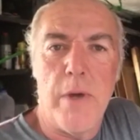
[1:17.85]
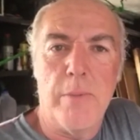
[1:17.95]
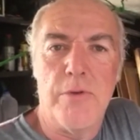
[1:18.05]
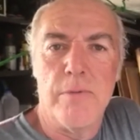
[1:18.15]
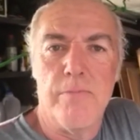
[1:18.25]

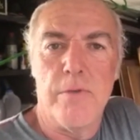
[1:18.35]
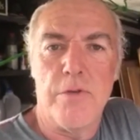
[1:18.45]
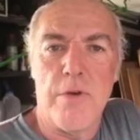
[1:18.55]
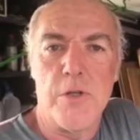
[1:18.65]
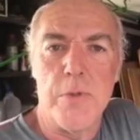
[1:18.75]
pipes for the
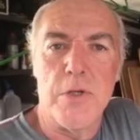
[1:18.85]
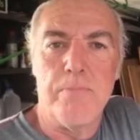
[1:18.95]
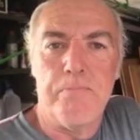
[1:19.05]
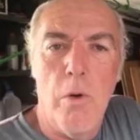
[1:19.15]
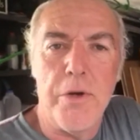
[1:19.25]
transmission.
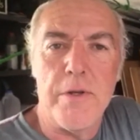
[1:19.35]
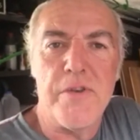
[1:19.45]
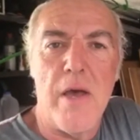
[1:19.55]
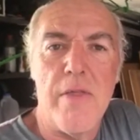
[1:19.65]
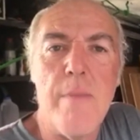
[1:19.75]
Ordered a set of